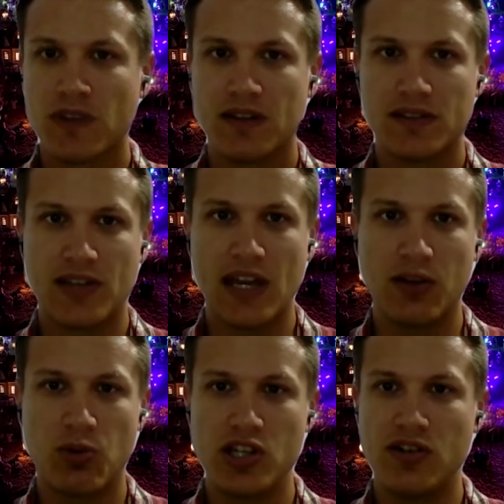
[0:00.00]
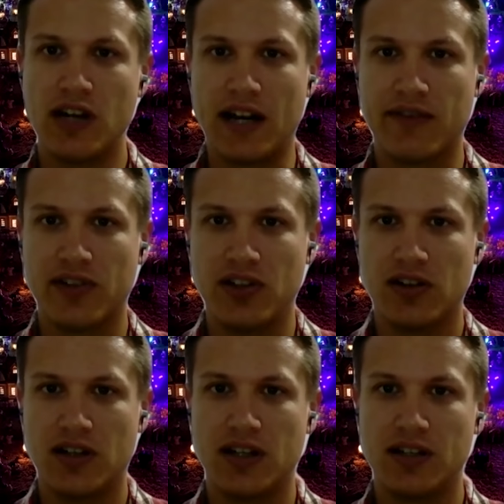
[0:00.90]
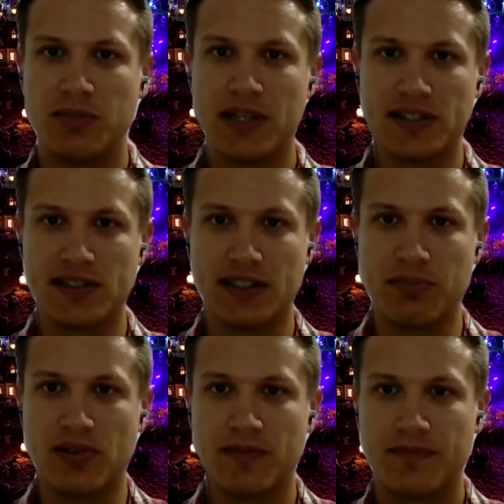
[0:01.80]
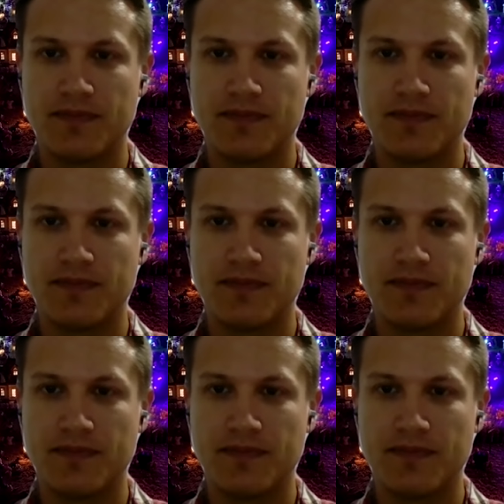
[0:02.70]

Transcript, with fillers: So, Kayla, what do you got for your uh, your biggest sleeper?